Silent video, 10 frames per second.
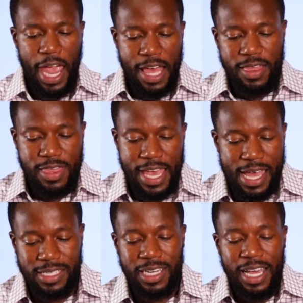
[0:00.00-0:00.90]
And
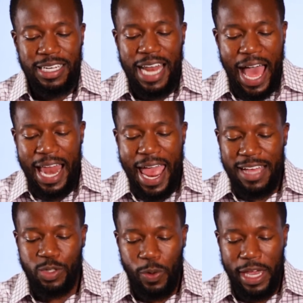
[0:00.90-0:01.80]
this, not
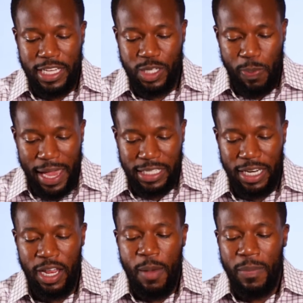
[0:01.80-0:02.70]
as we
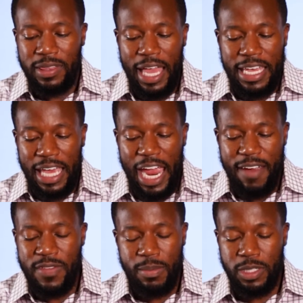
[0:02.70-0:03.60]
expected, but they
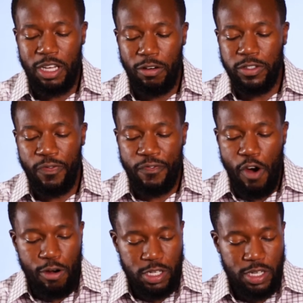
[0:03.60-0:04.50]
gave themselves
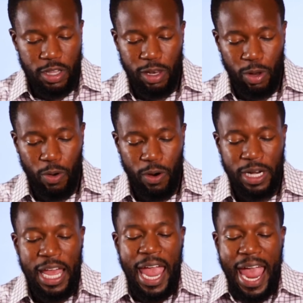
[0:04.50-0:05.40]
first to the
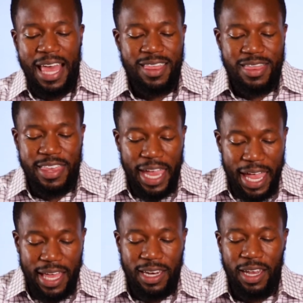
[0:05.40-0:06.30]
Lord and
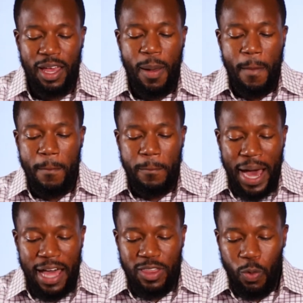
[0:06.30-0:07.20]
then
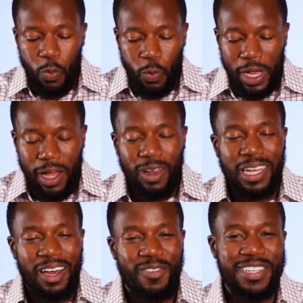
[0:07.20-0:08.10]
by the
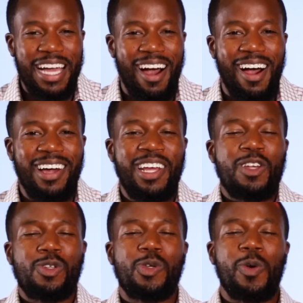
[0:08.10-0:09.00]
will of God
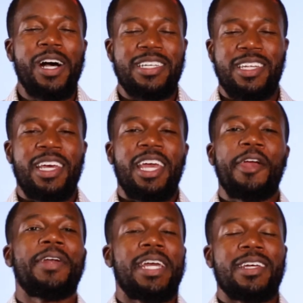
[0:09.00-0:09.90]
to us.
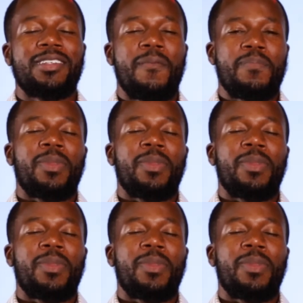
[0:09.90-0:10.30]
Here it is.